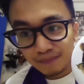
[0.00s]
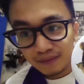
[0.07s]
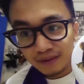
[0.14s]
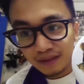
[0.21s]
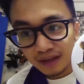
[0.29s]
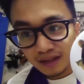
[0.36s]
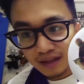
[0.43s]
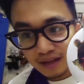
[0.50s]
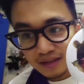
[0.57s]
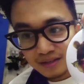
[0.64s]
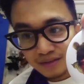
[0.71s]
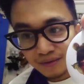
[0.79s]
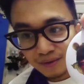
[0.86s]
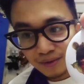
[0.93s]
And then
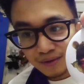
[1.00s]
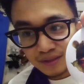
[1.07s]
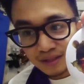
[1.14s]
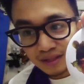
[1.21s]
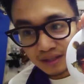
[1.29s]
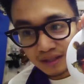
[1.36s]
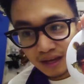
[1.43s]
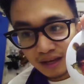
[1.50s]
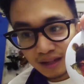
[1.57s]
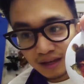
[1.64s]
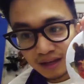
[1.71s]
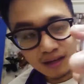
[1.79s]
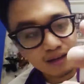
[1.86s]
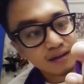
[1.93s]
Elias, of course, and then
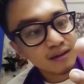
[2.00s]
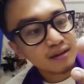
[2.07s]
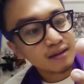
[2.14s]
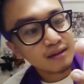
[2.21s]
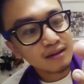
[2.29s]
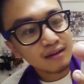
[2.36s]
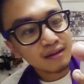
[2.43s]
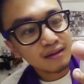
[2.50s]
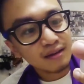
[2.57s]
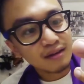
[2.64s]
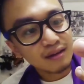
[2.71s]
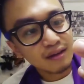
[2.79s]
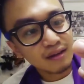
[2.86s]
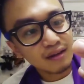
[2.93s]
Ella,
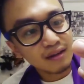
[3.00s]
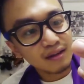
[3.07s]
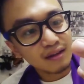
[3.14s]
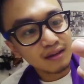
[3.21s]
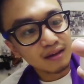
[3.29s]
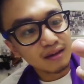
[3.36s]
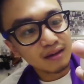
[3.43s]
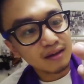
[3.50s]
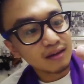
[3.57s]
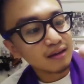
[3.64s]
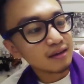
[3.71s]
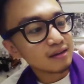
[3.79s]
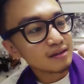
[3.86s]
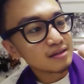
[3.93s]
and
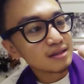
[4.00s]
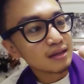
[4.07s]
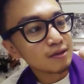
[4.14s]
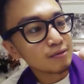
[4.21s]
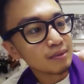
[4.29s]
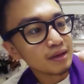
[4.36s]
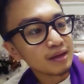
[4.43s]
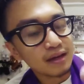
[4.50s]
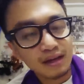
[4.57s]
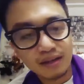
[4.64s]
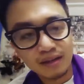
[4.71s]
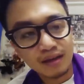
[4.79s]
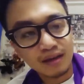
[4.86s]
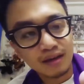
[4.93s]
then Salome,
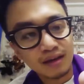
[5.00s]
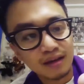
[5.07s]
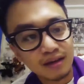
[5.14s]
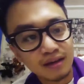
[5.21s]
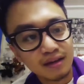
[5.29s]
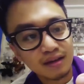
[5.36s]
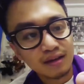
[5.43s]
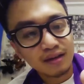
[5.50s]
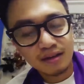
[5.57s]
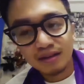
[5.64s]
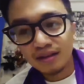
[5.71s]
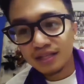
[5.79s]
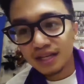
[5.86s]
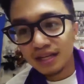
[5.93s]
and then
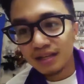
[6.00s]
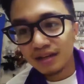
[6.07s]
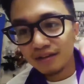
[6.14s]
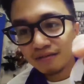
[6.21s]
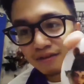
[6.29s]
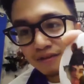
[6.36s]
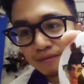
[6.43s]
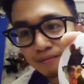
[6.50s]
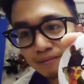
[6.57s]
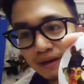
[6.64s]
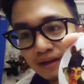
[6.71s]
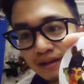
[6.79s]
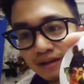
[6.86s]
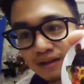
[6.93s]
the Chanak from
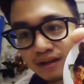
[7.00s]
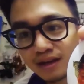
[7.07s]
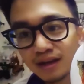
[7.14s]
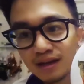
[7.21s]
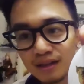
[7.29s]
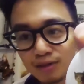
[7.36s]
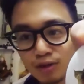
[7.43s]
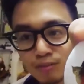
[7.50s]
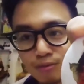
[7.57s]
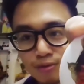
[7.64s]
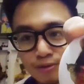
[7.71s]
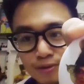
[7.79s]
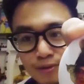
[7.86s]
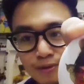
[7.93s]
El Arcangel Tomo
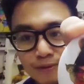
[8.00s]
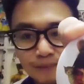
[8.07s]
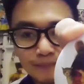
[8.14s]
Uno.